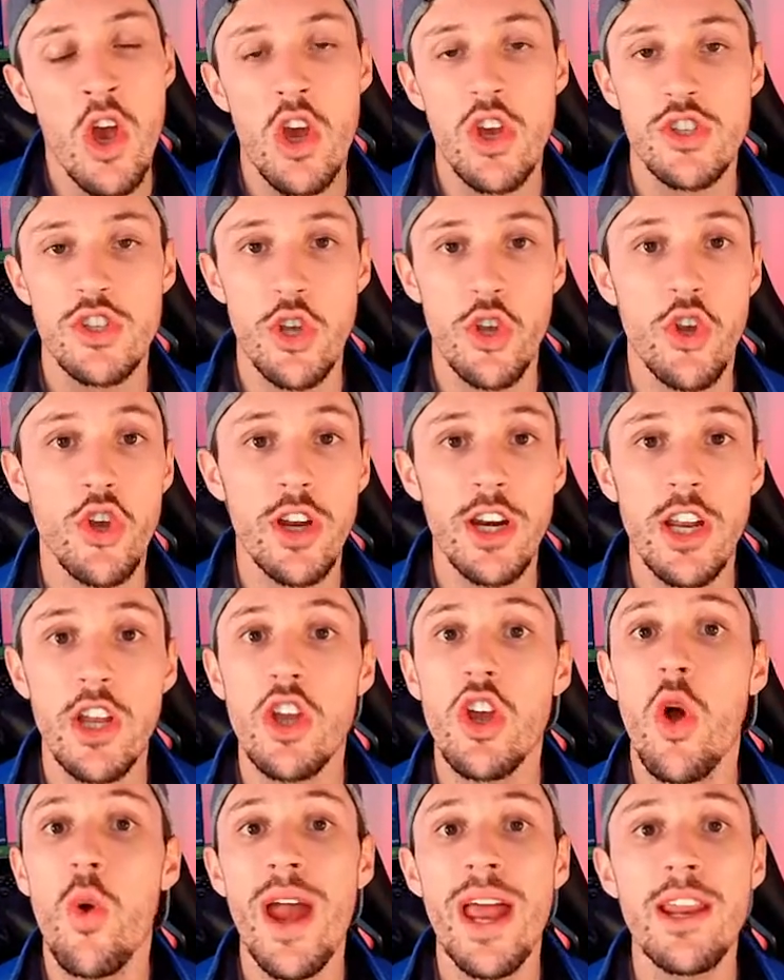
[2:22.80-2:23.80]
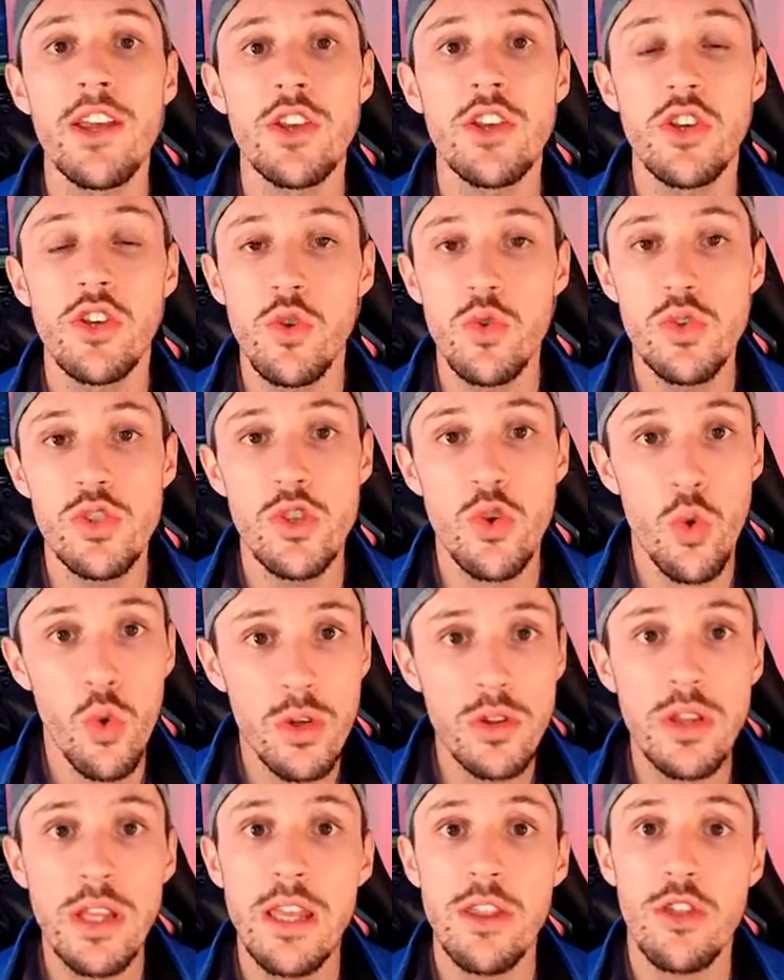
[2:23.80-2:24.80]
So you're going to go ahead and use
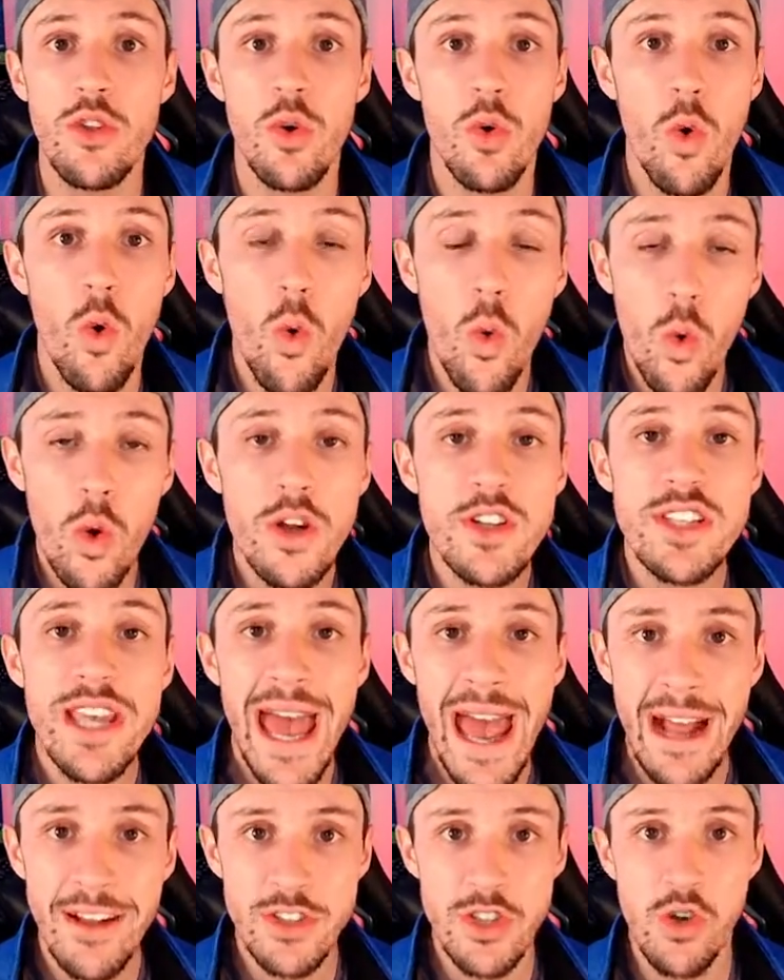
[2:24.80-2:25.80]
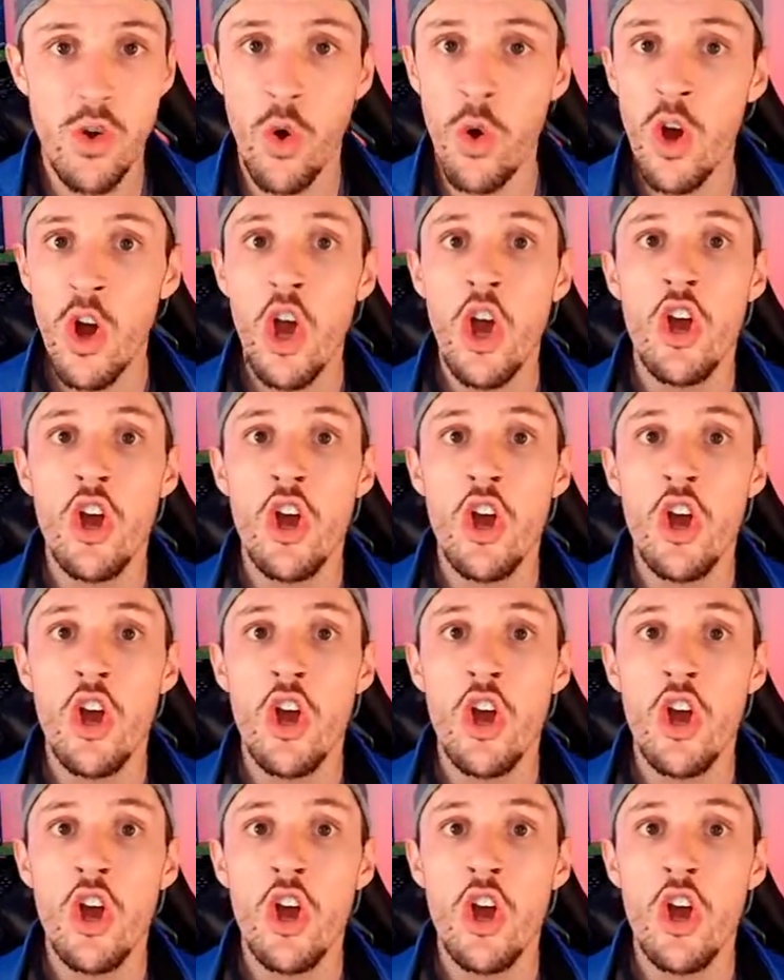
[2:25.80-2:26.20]
your lethal or tactical